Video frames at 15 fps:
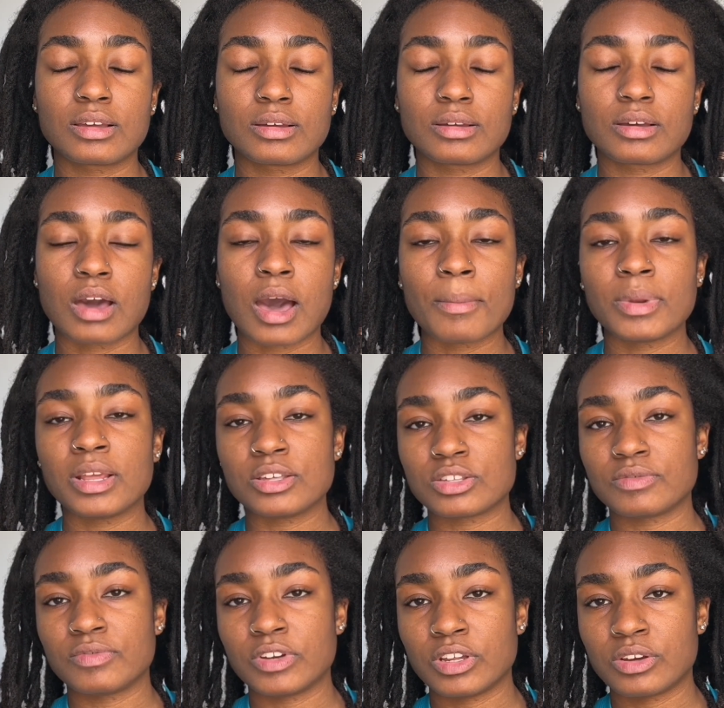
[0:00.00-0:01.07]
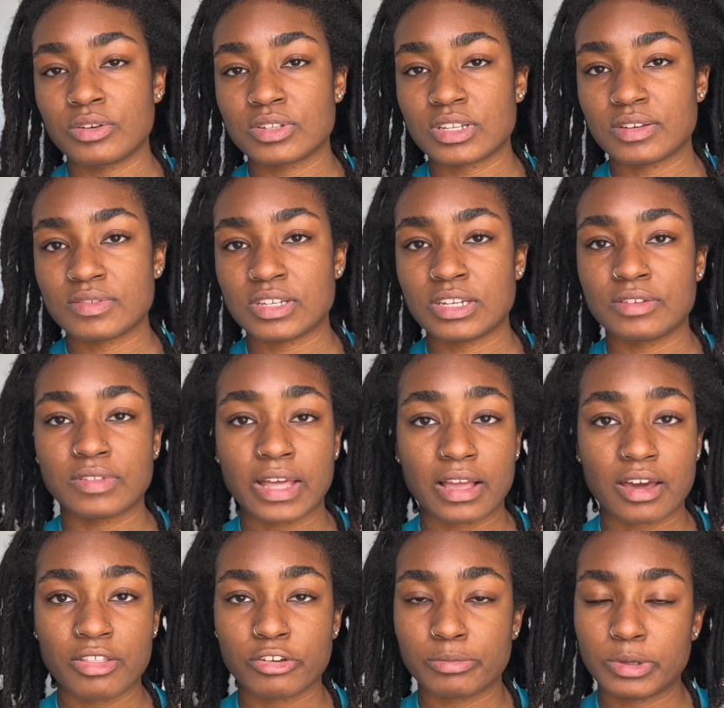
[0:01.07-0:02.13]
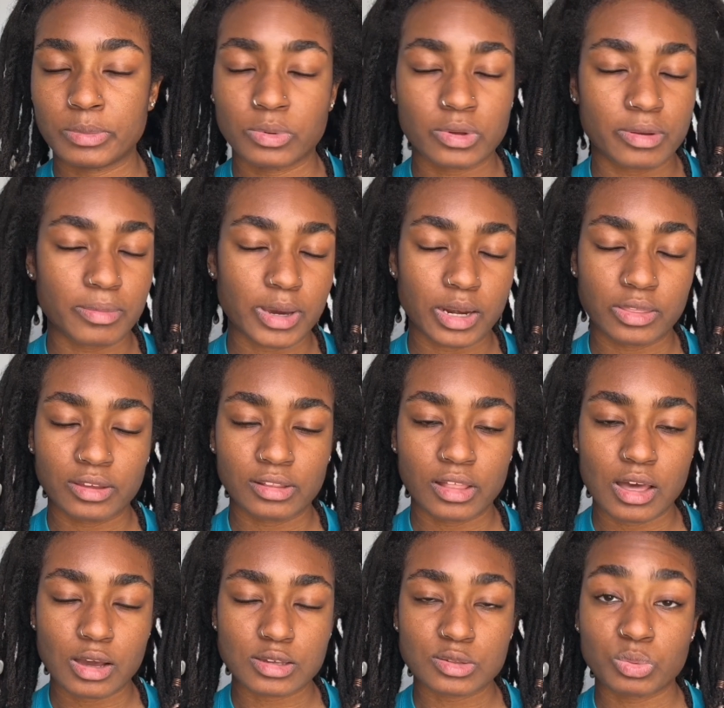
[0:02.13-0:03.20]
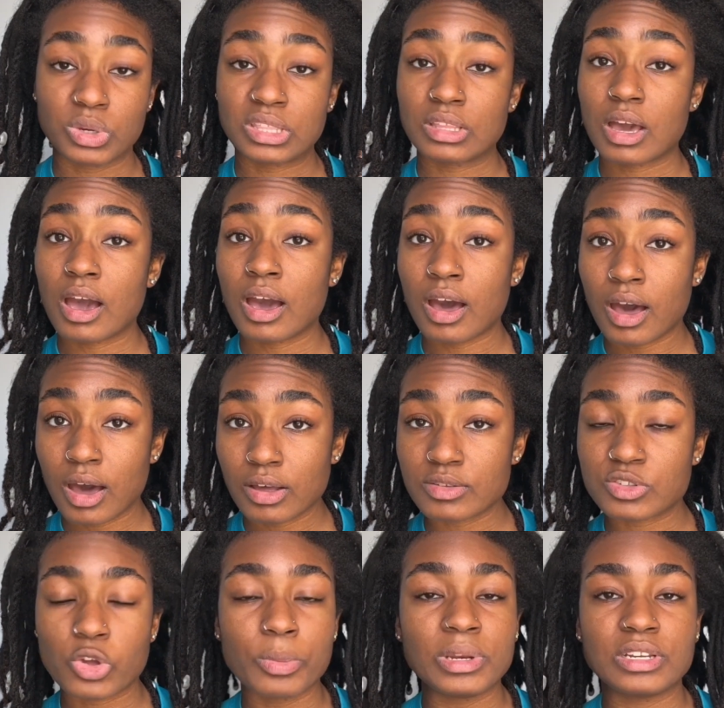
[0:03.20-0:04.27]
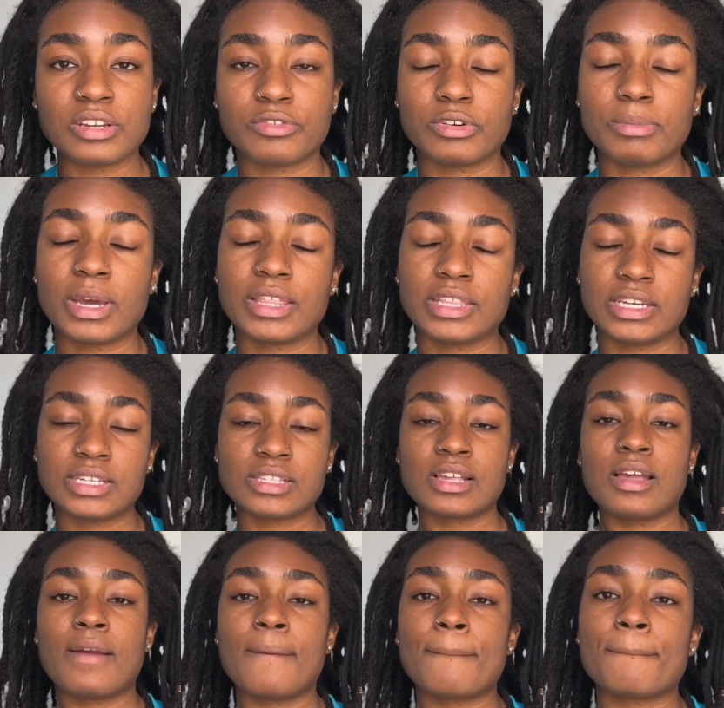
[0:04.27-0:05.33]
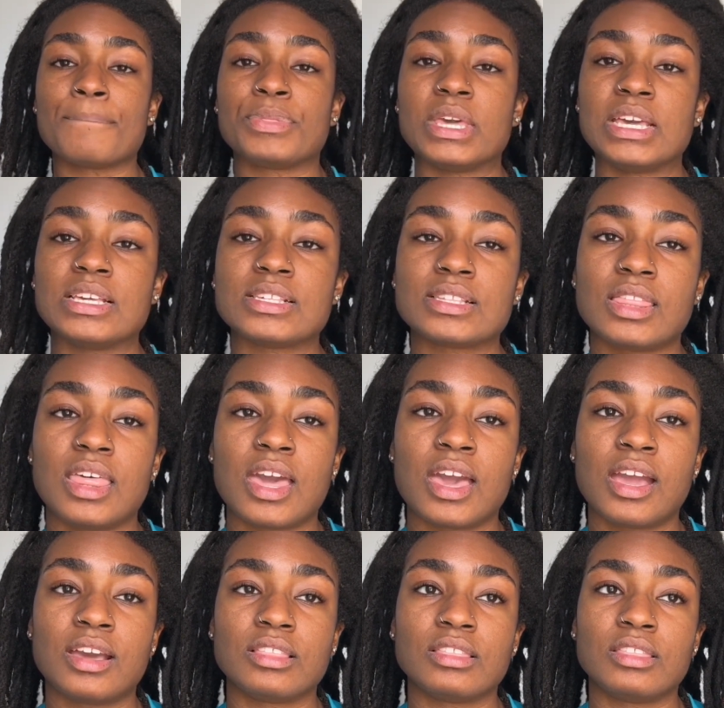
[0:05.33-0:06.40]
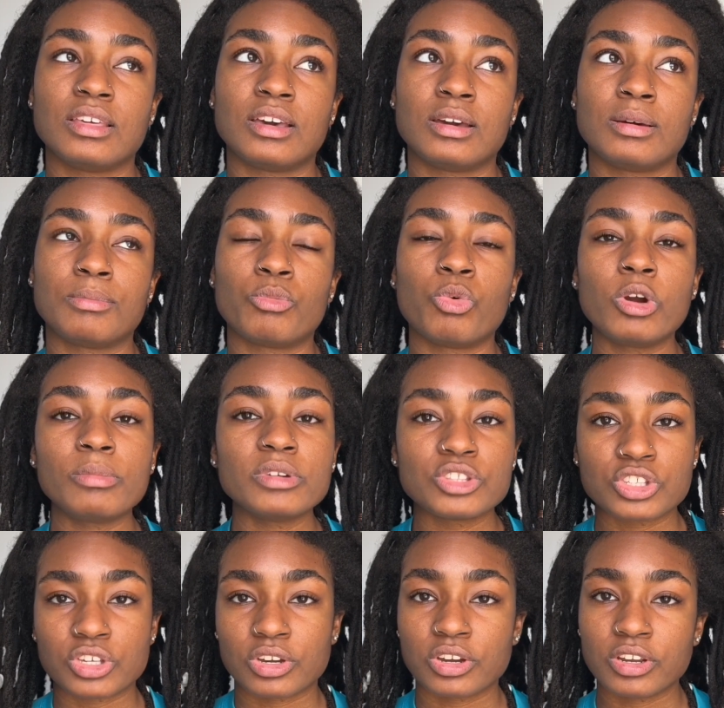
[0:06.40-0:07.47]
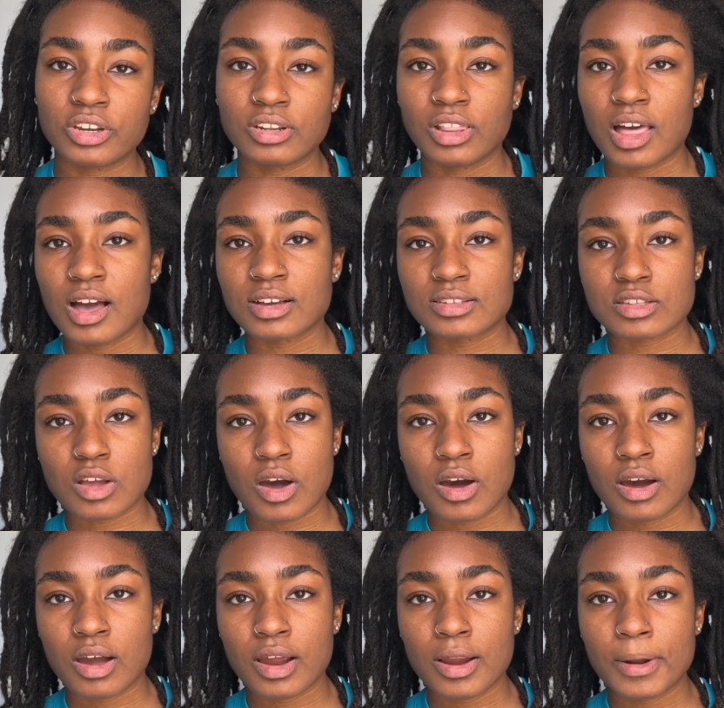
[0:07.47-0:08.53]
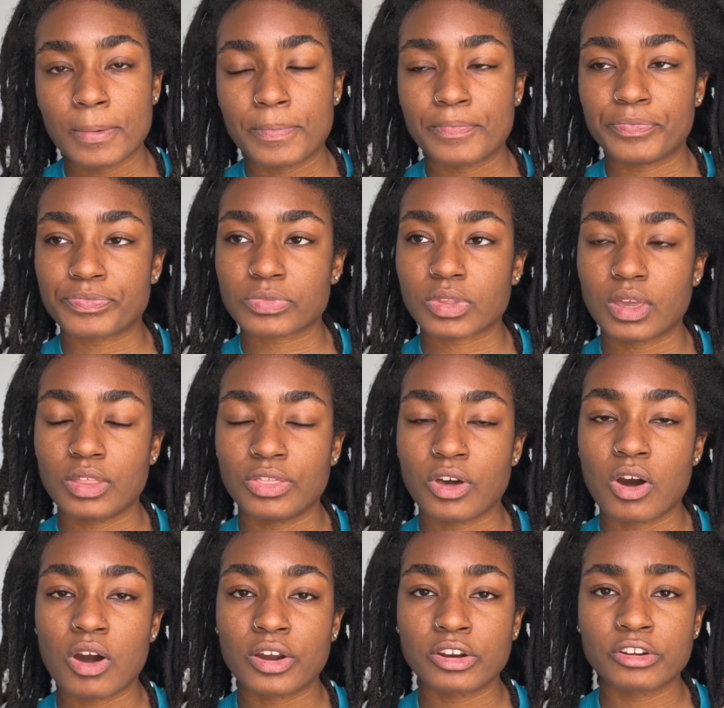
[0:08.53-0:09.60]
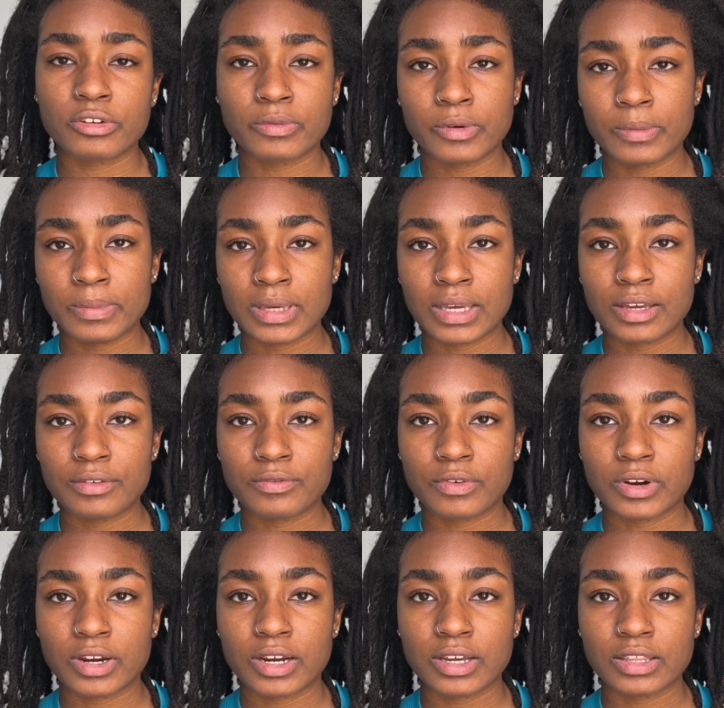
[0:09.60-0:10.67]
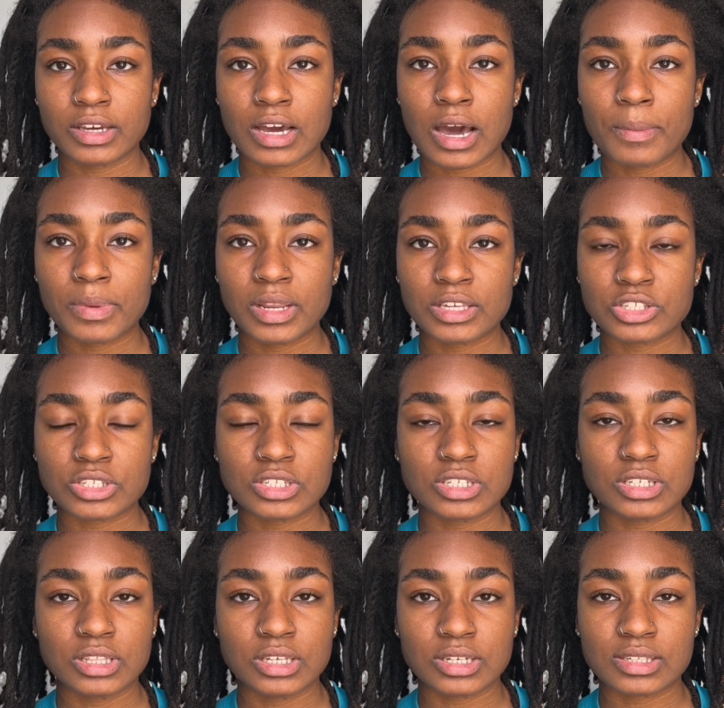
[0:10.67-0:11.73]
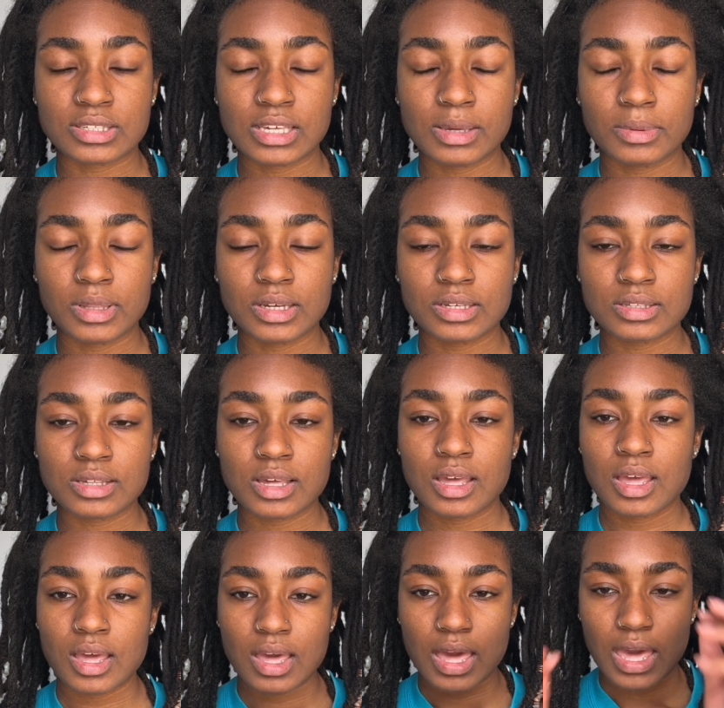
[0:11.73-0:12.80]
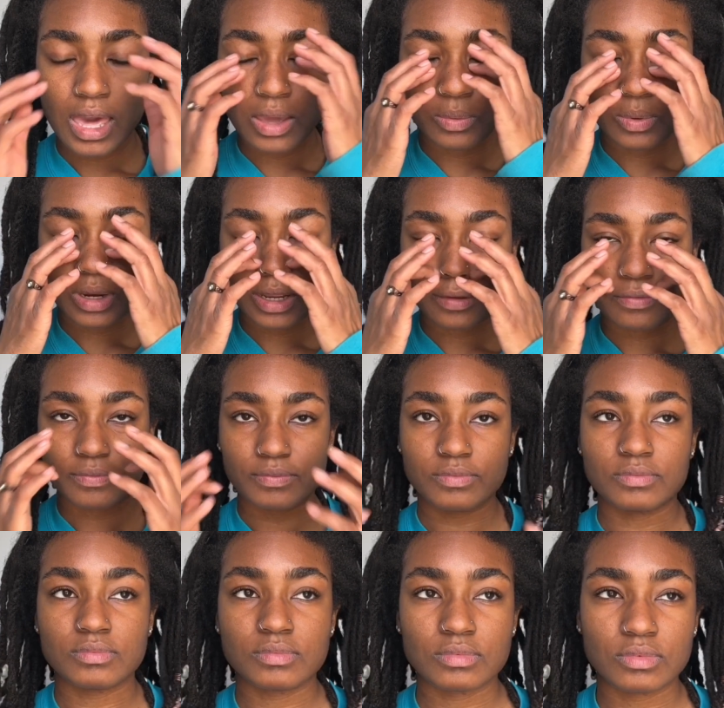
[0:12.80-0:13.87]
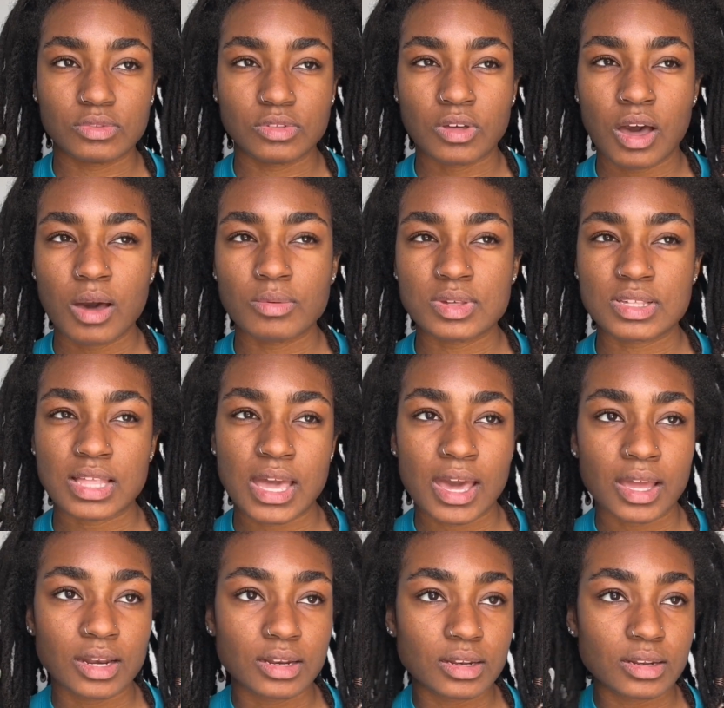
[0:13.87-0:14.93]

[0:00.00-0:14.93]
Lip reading: combination videos that I've seen of like other people combining their locks with so many different methods is that the more mature your locks are, the harder it will be for the combination to look seamless. And what I thought was that